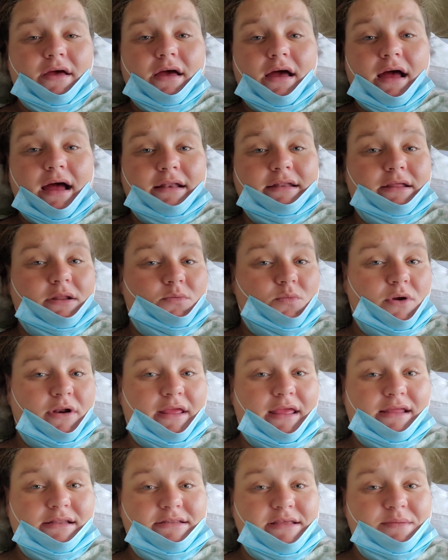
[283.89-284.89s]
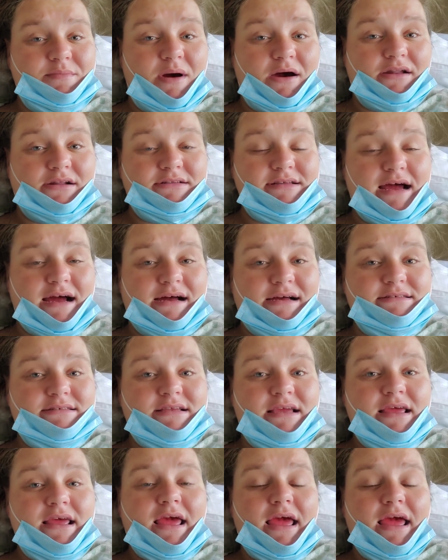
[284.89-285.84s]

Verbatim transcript: I didn't want to get demonetized